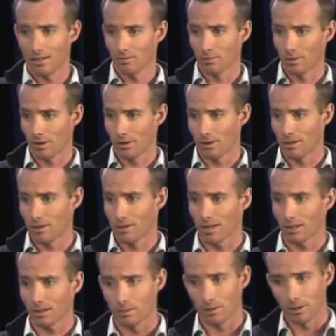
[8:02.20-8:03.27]
with the
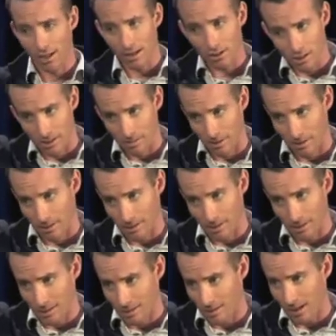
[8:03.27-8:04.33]
telecommunications business,
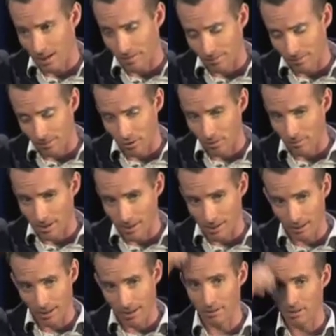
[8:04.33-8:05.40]
it's the same. You
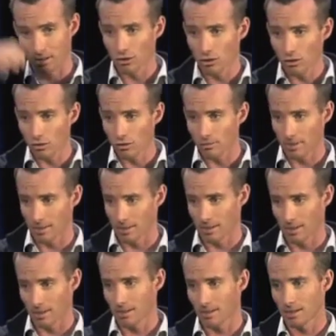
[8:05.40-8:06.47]
basically have these huge
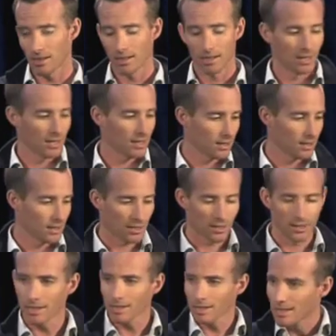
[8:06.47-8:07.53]
businesses.
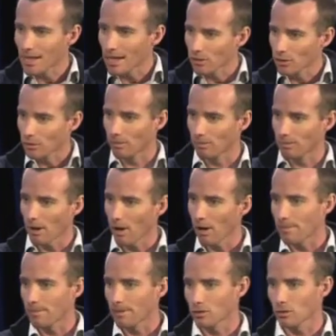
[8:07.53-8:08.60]
The international
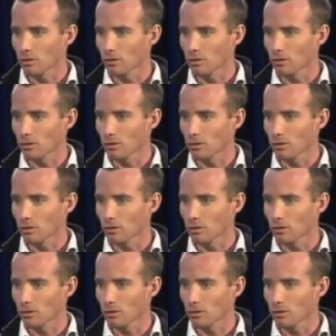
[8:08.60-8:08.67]
pipe, they're